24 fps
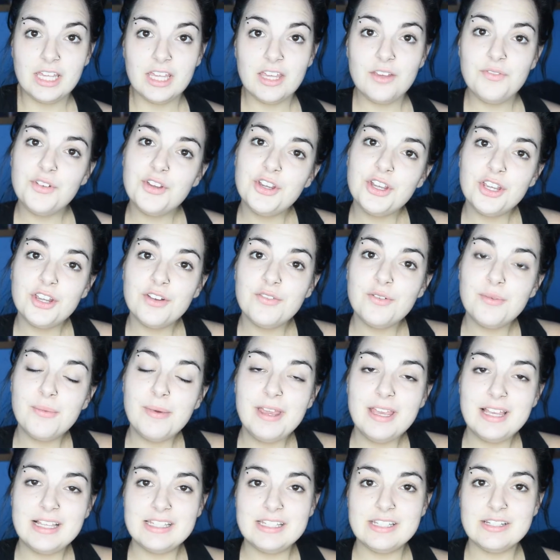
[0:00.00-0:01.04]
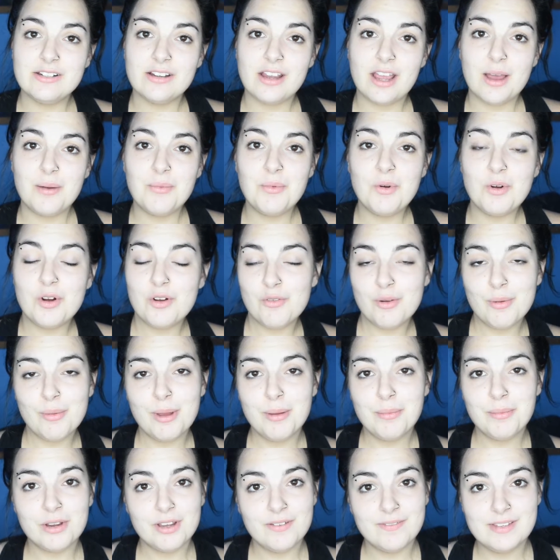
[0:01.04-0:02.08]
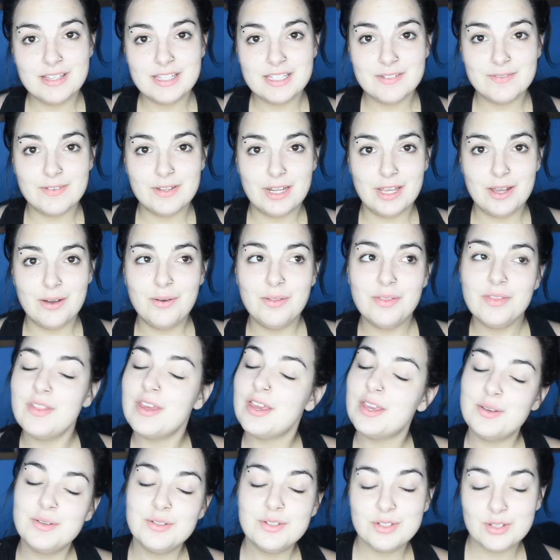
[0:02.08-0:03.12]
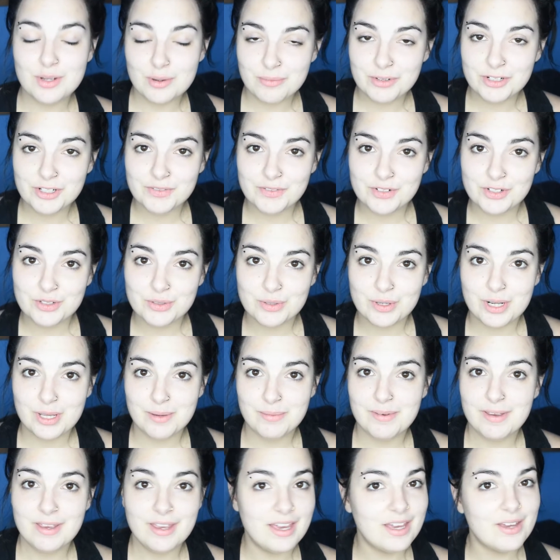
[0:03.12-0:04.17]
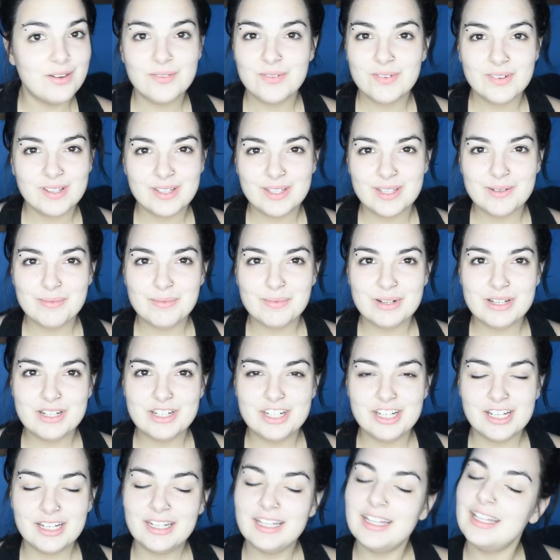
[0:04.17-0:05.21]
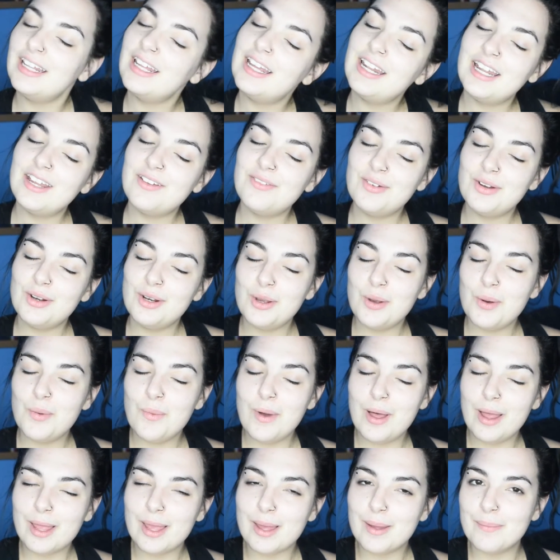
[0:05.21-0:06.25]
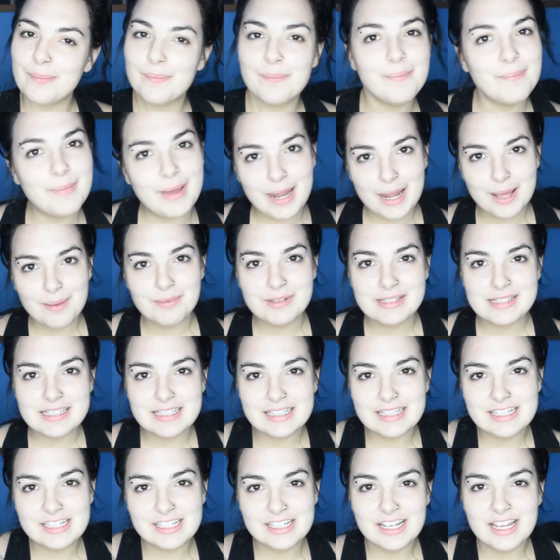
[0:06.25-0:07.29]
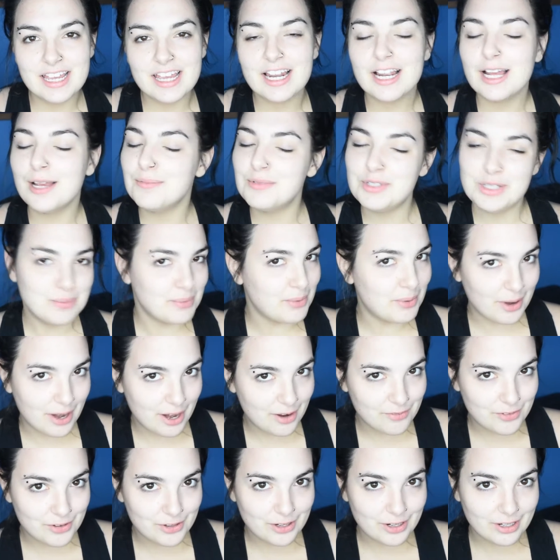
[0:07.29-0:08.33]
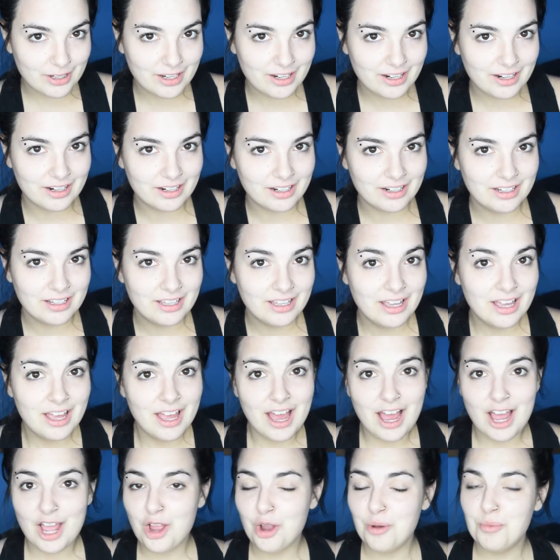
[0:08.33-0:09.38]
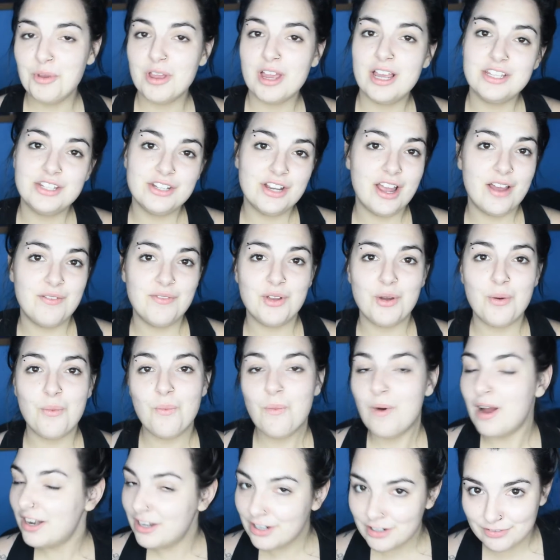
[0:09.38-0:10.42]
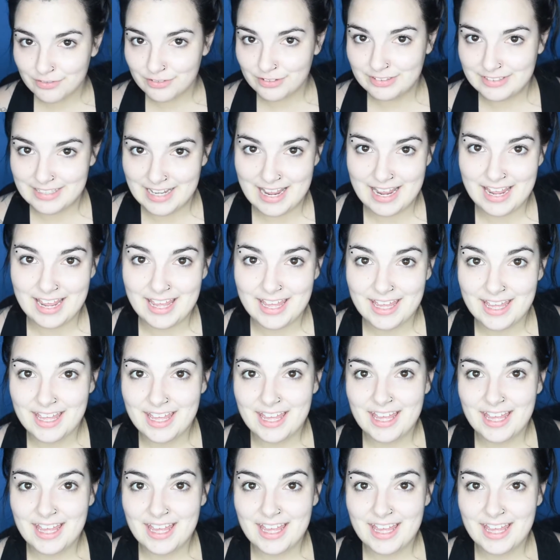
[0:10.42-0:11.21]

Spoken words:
If you're here from my Instagram or from my previous video, thank you so much for joining me. I really appreciate it. And if you're new, welcome. My name is Alisha and I'm super grateful you're here. I hope you guys are having a wonderful day.